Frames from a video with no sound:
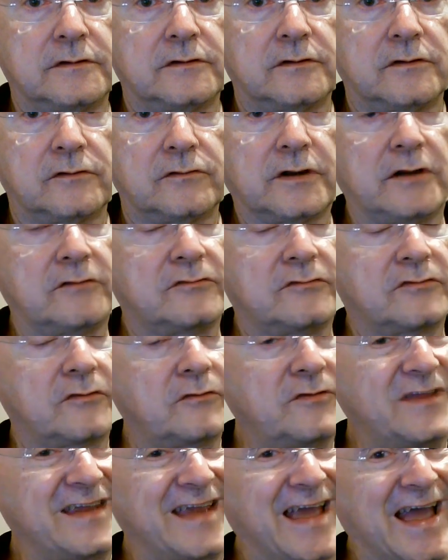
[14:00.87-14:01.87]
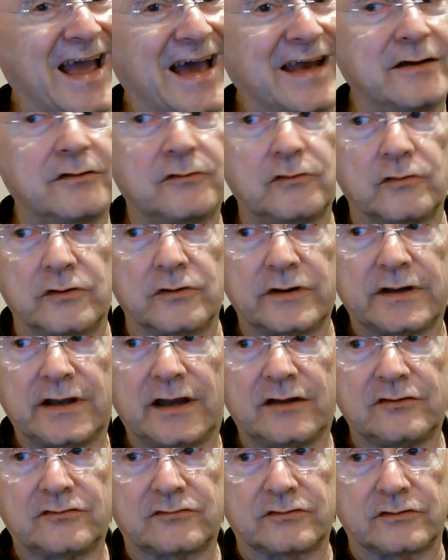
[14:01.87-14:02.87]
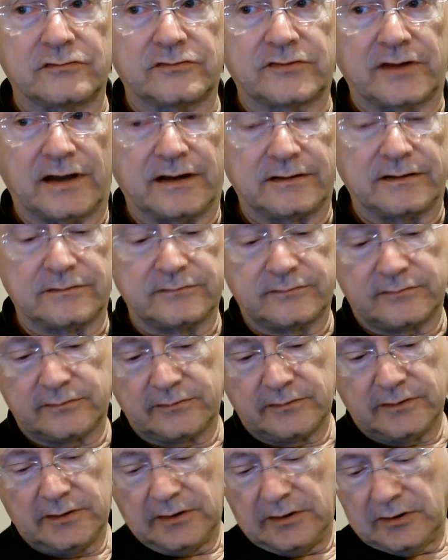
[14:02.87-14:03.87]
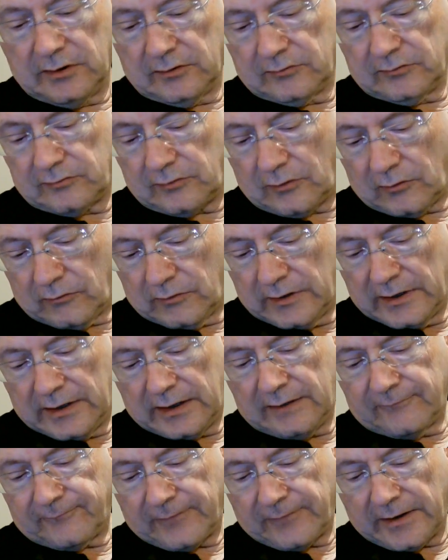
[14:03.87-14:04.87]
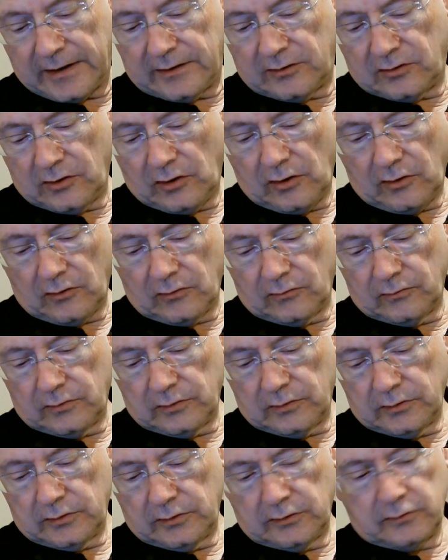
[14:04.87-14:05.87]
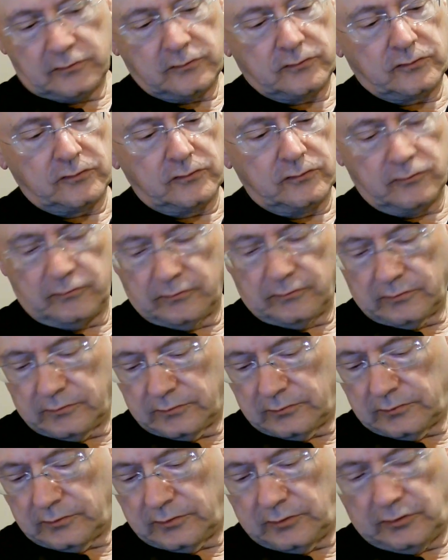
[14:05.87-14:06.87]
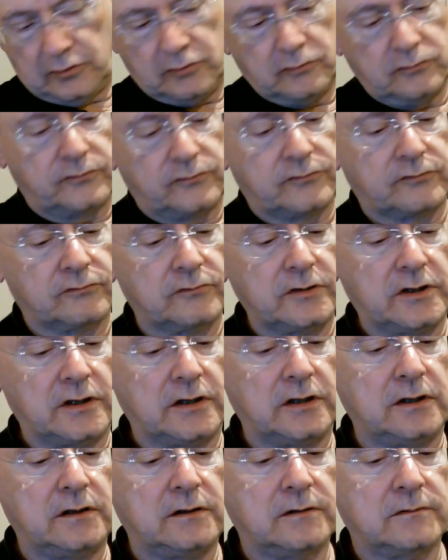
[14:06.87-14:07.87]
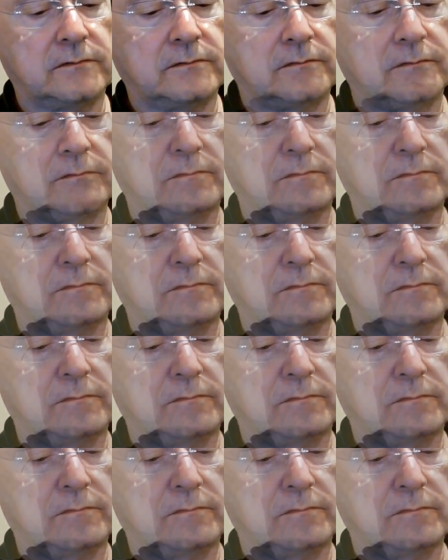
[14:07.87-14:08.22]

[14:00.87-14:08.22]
Okay, so the added orchestral sounds. So if I go to U3, in